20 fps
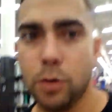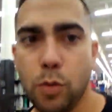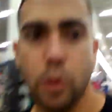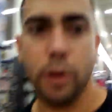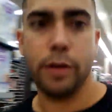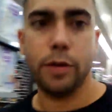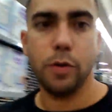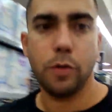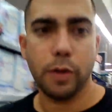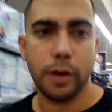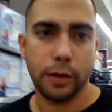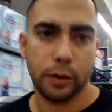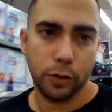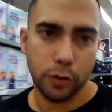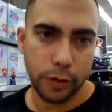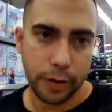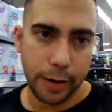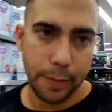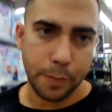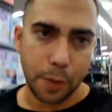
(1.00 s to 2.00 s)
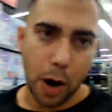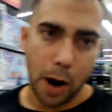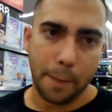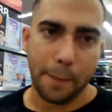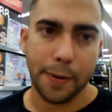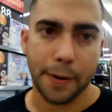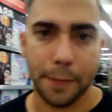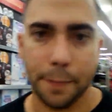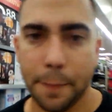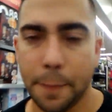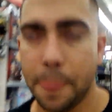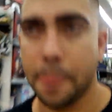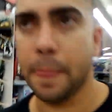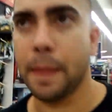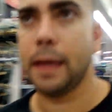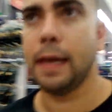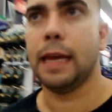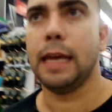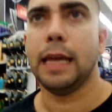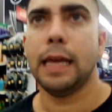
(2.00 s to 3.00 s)
when you want to give up.
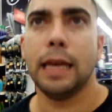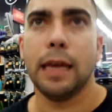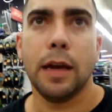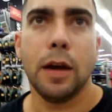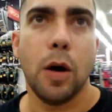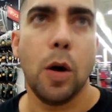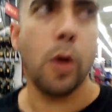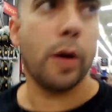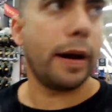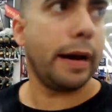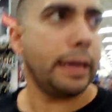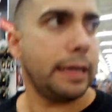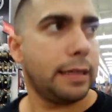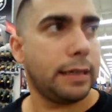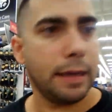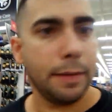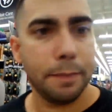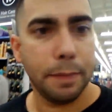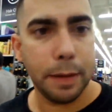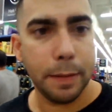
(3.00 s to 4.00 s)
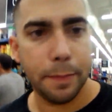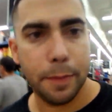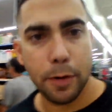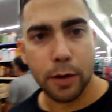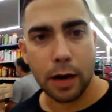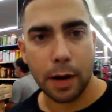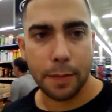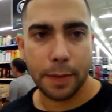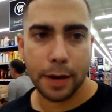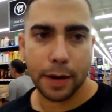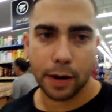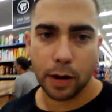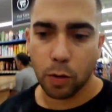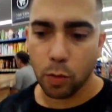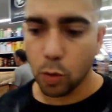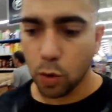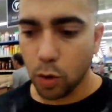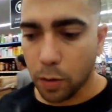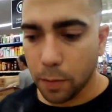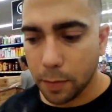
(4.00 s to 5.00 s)
Okay, simply put, I'm here at
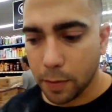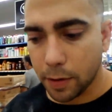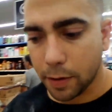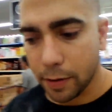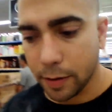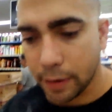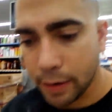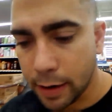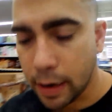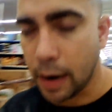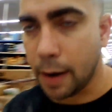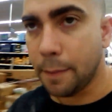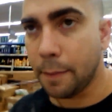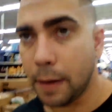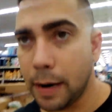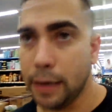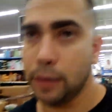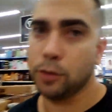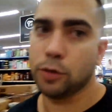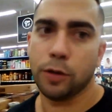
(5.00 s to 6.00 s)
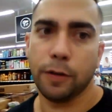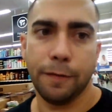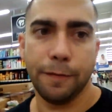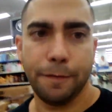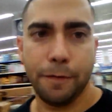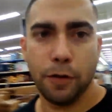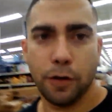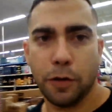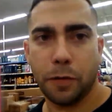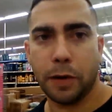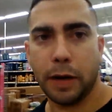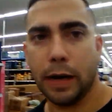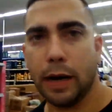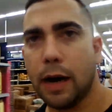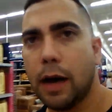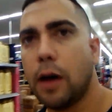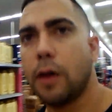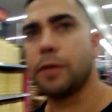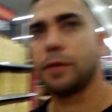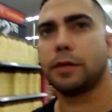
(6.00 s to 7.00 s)
Walmart. I'm buying some food right
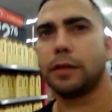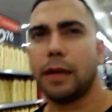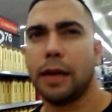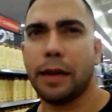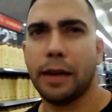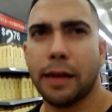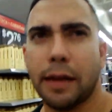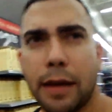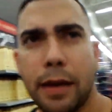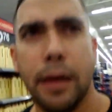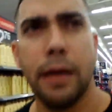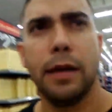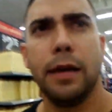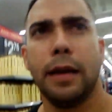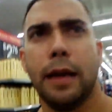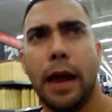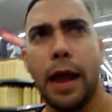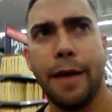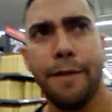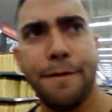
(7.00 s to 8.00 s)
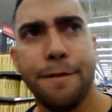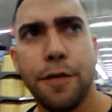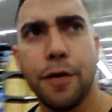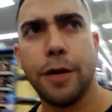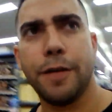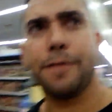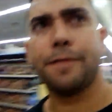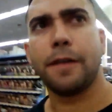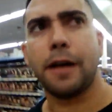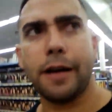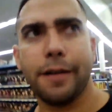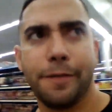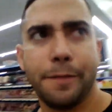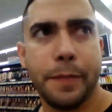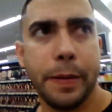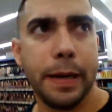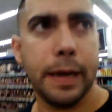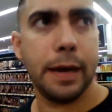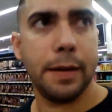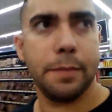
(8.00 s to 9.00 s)
now. It's like 8:45
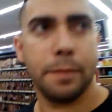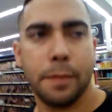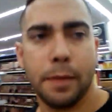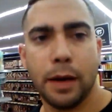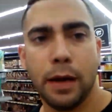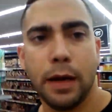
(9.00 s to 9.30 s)
p.m.